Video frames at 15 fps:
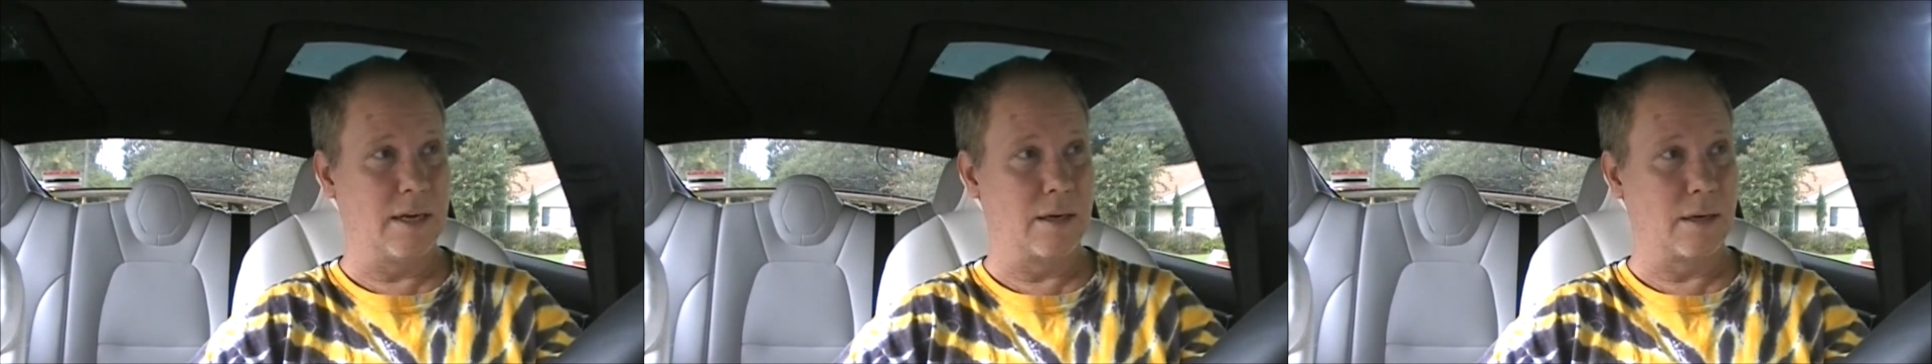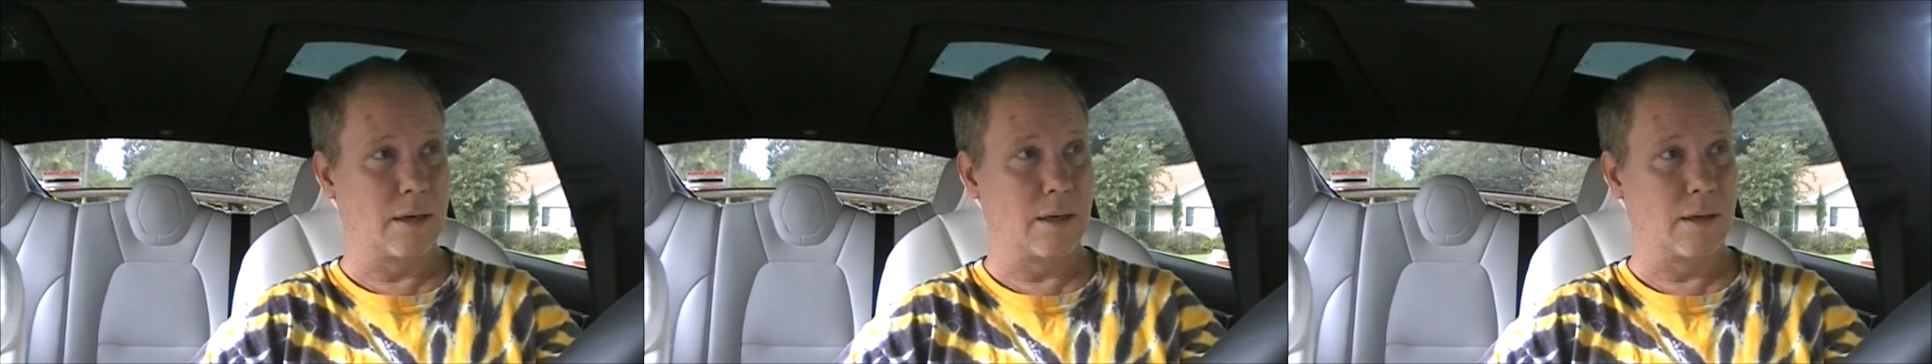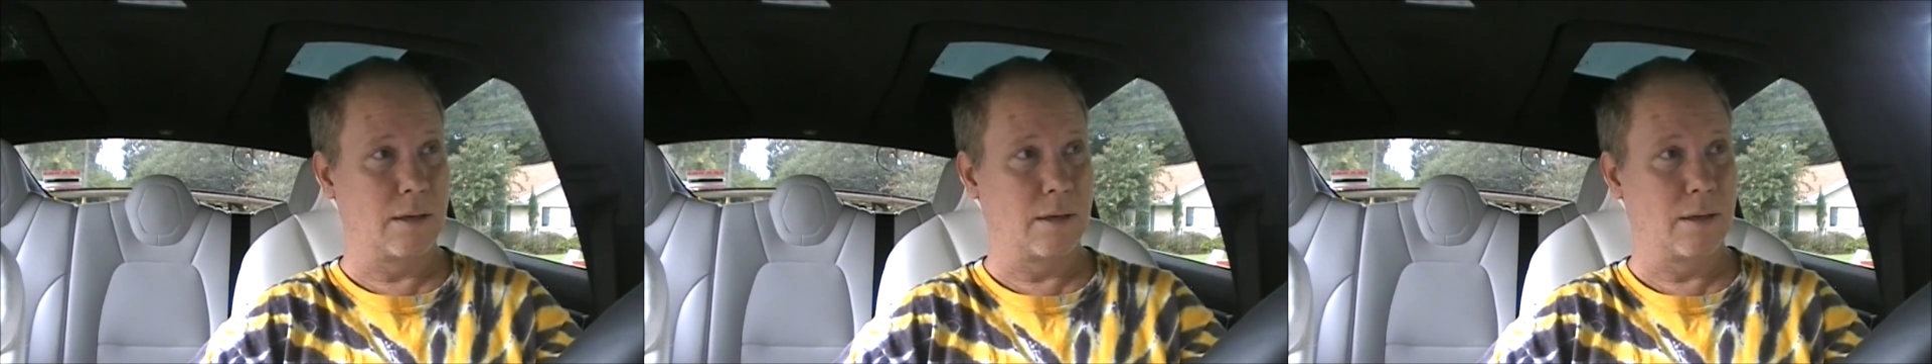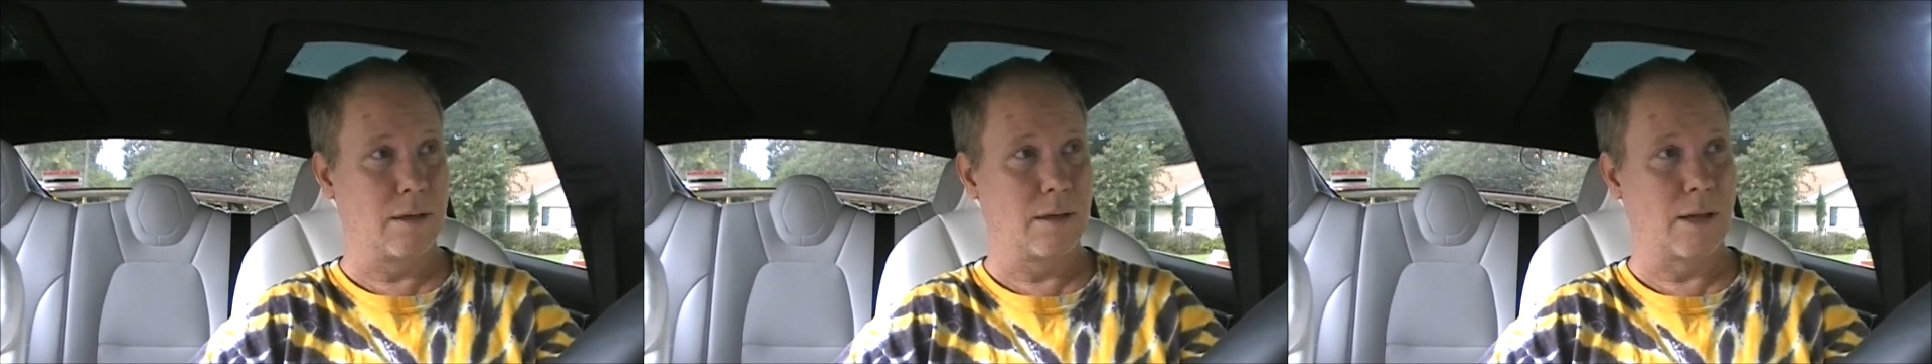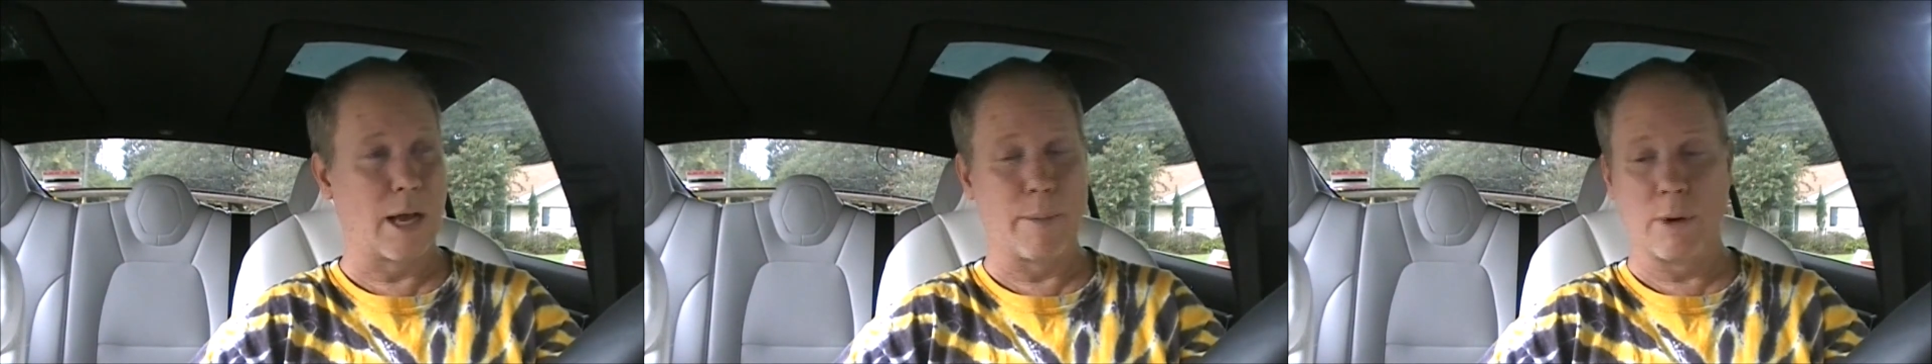and
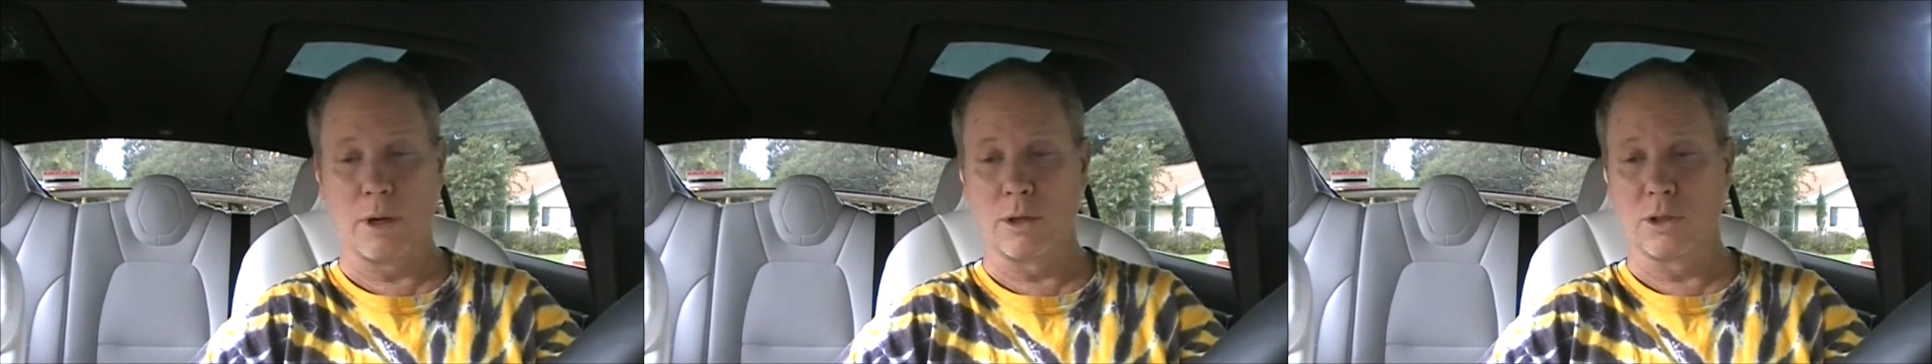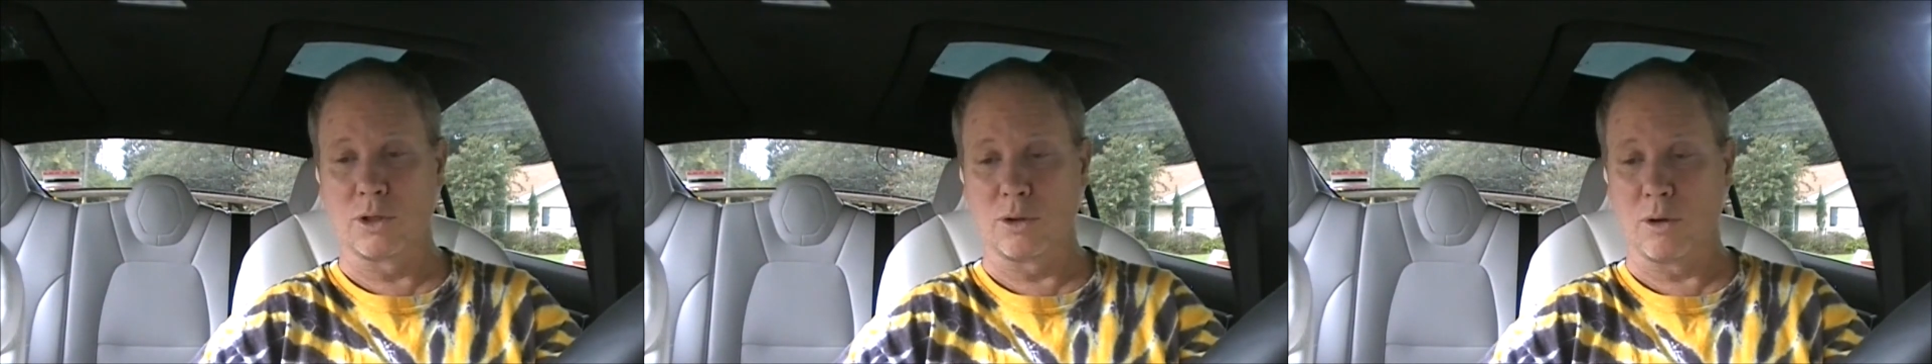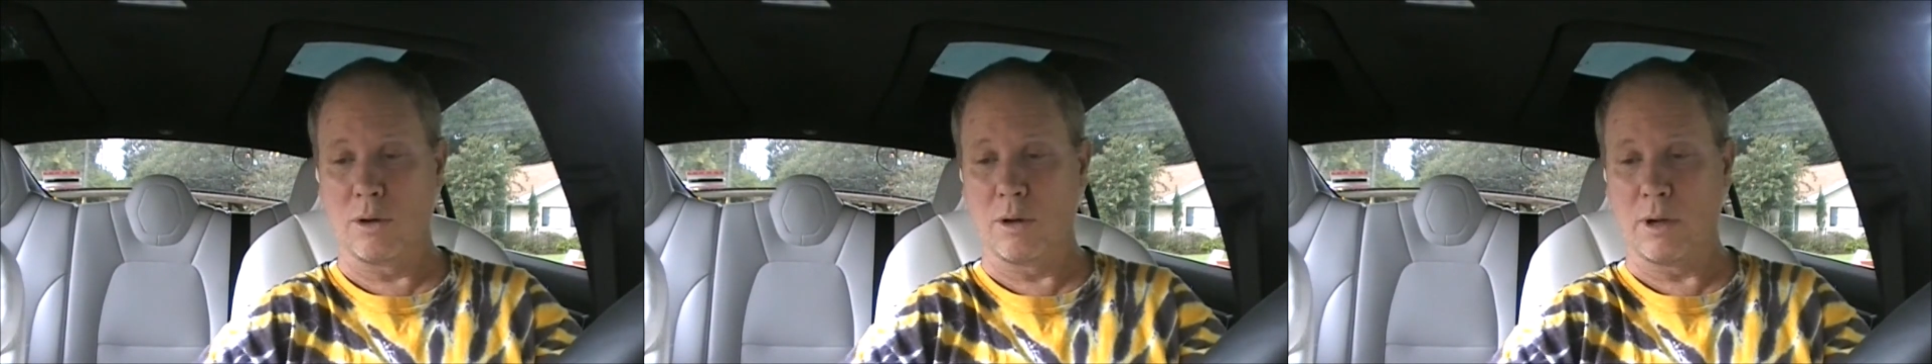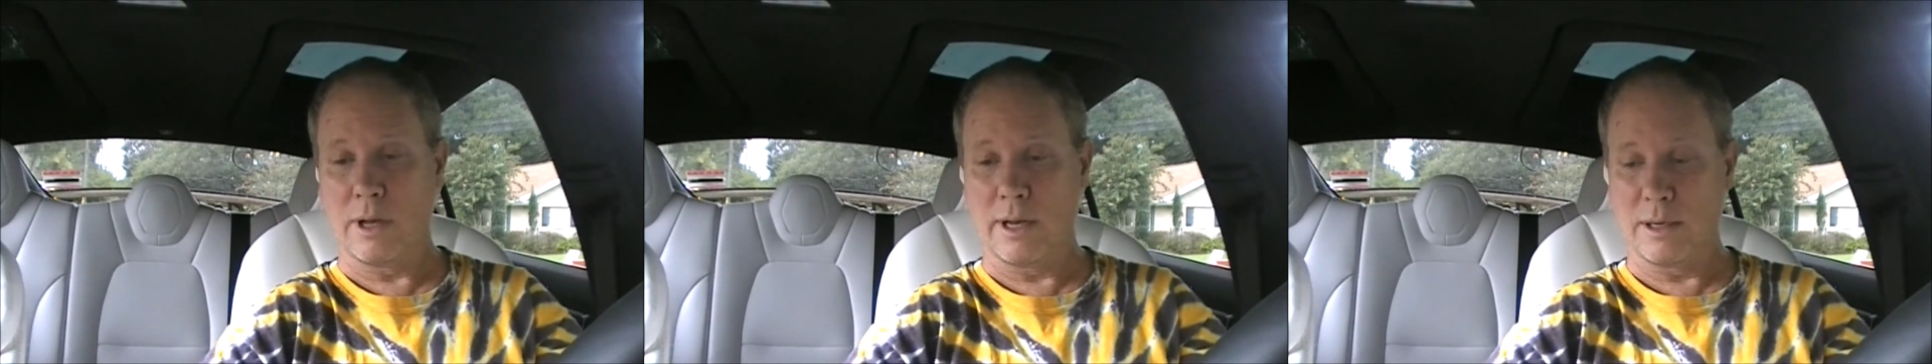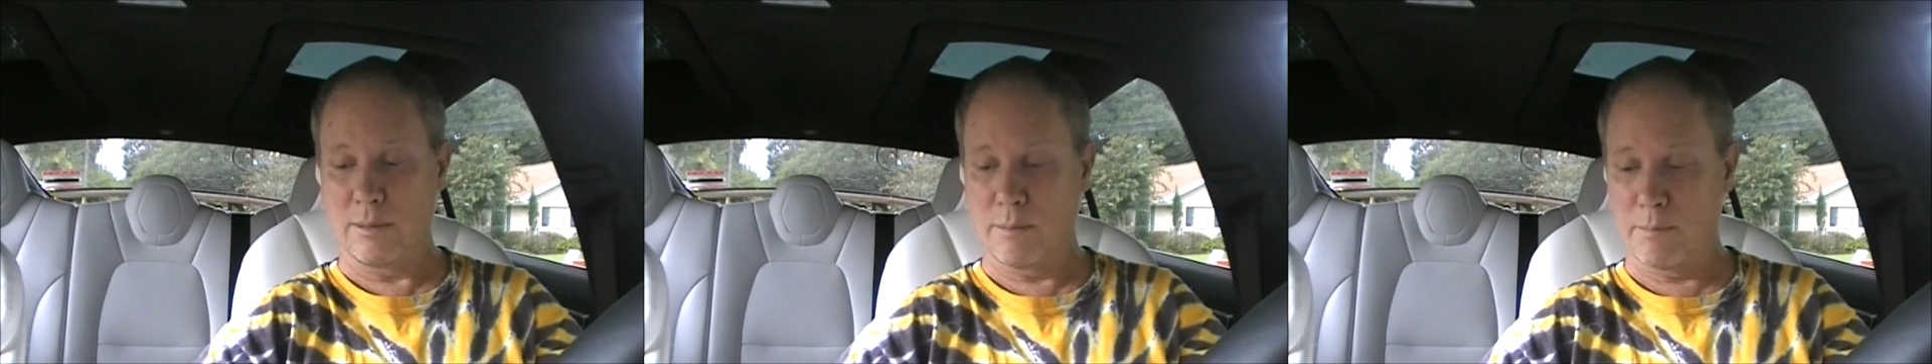climate control and